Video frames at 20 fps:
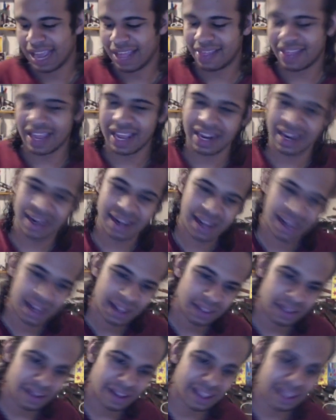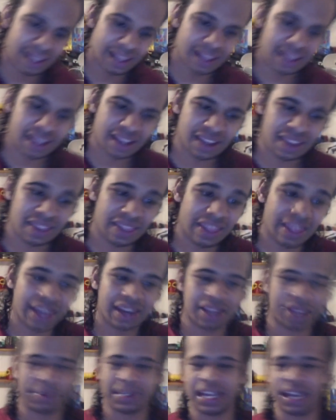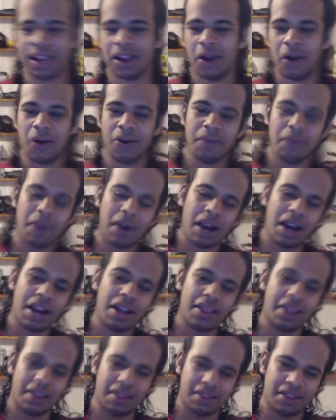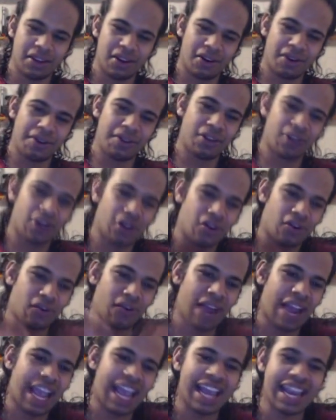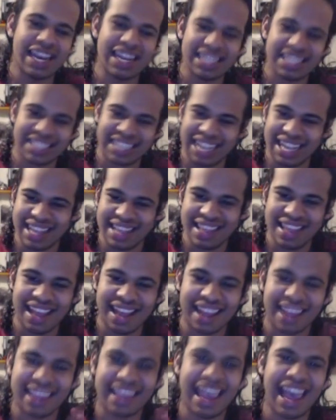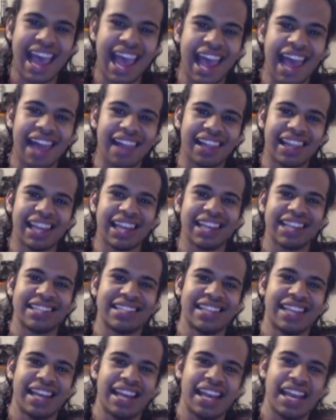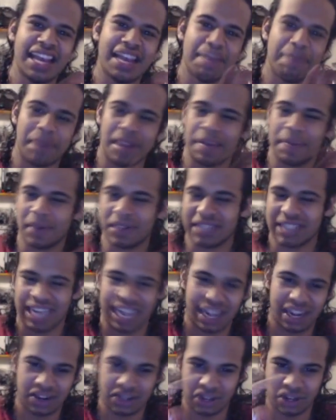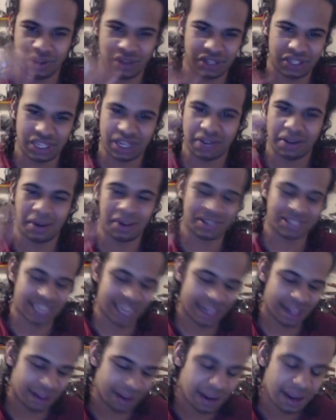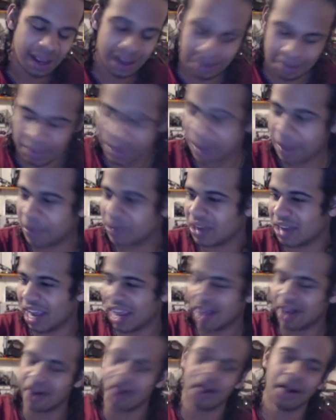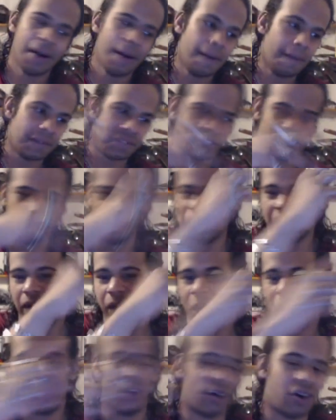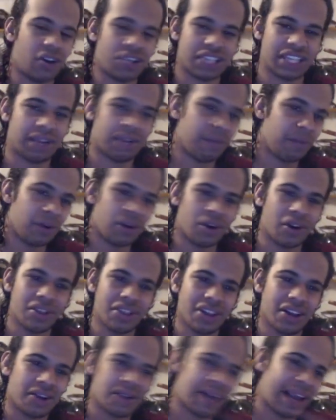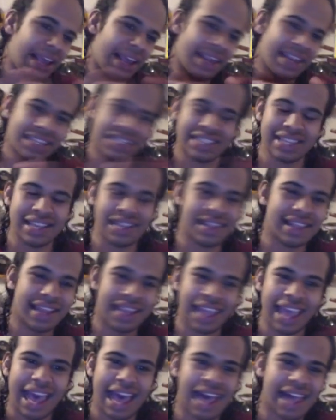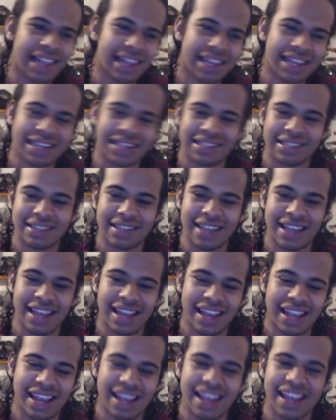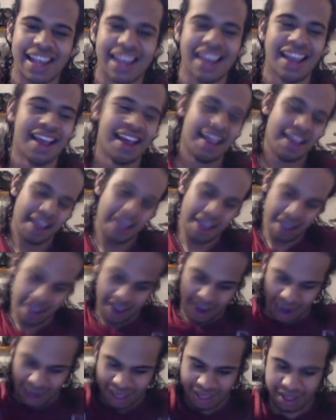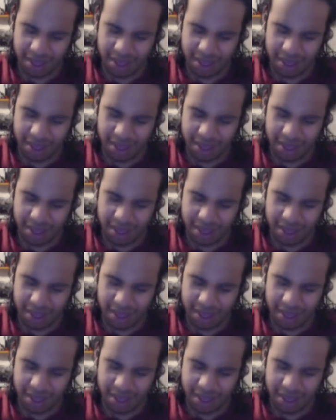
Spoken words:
then they keep saying, you're the greatest in the galaxy. Peepers and Haters, you know, they're singing it all together. Peepers, Hater, Sylvia, and Wander are all singing, we're the greatest in the galaxy. And